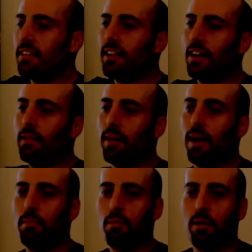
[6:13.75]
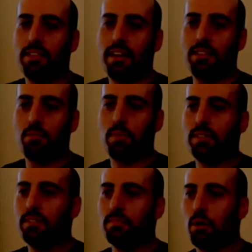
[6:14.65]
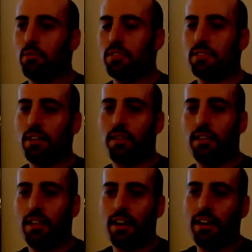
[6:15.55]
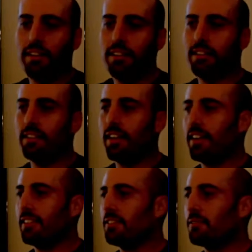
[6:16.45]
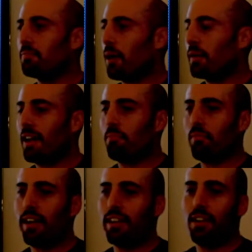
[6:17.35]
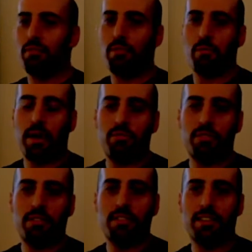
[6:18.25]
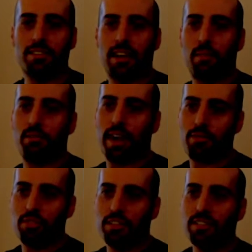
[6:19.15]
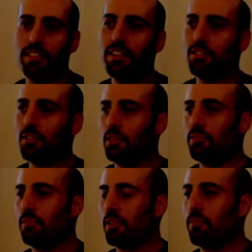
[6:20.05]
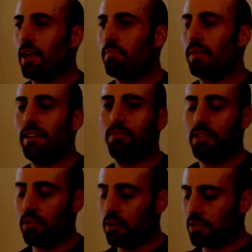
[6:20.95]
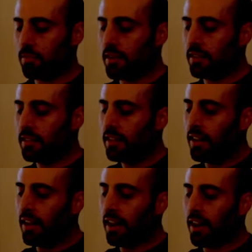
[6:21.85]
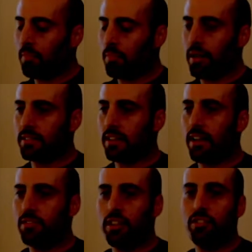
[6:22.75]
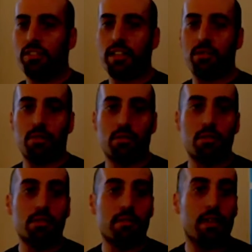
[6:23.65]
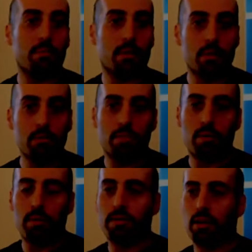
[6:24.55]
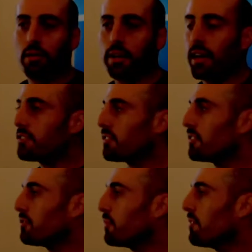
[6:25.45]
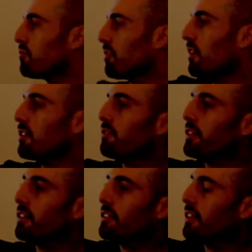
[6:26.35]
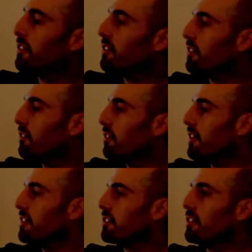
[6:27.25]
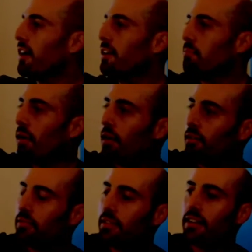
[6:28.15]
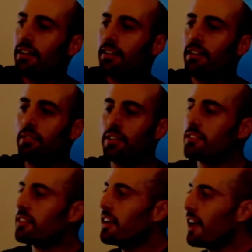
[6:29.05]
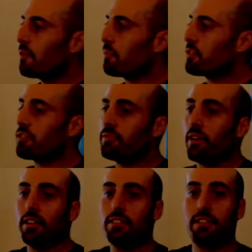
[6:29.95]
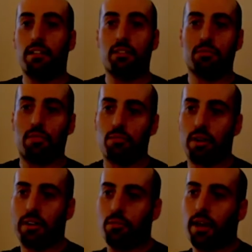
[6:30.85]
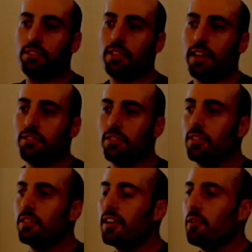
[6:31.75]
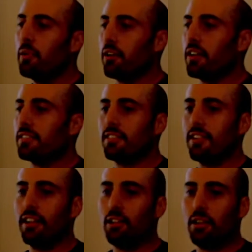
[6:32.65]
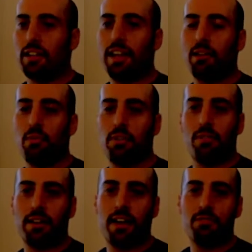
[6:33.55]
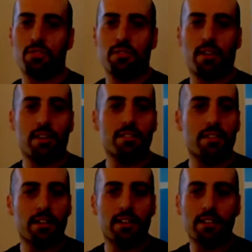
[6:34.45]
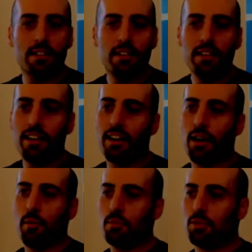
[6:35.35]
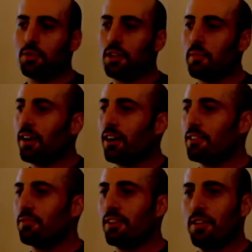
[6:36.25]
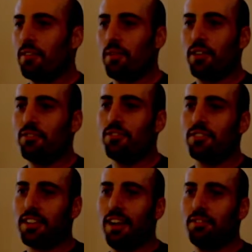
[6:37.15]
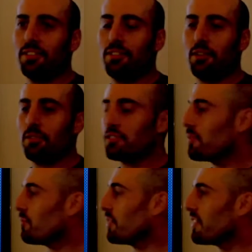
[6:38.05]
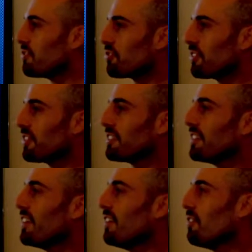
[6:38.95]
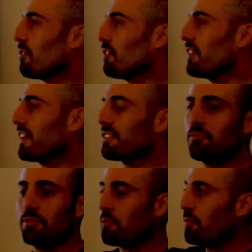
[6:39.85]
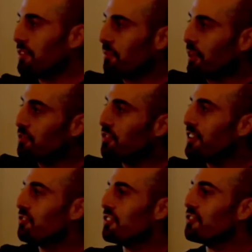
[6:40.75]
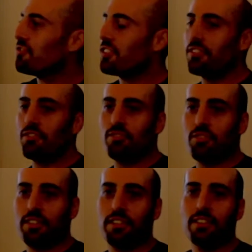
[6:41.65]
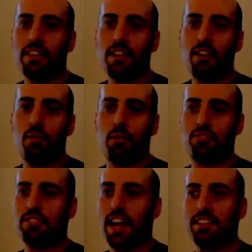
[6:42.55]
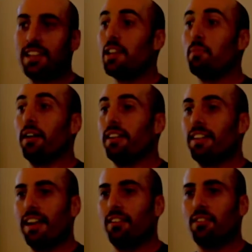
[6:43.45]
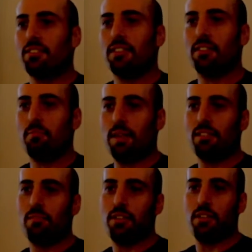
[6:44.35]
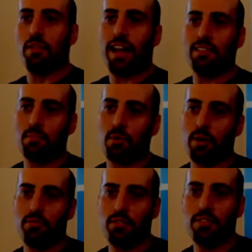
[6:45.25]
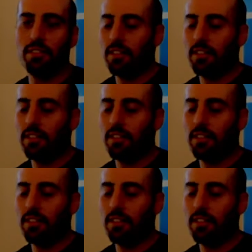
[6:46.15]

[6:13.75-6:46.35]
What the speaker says: I'm the one that's been posting stuff online and probably not providing enough information in a timely fashion. So feel free to blame me if you didn't know something. But GDG stands for Google Developer Group. I'm one of our organizers. We have Gerard over here, another organizer, and Paul over there, an organizer. And we have a bunch of volunteers running throughout today, too. We don't necessarily look like we're an organizer or a volunteer. So it's going to be hard if you have a question, you're just going to have to look for someone with this shirt, or look like someone with some other GDG shirt, or just ask anybody. It can't hurt to meet someone new and ask them a question.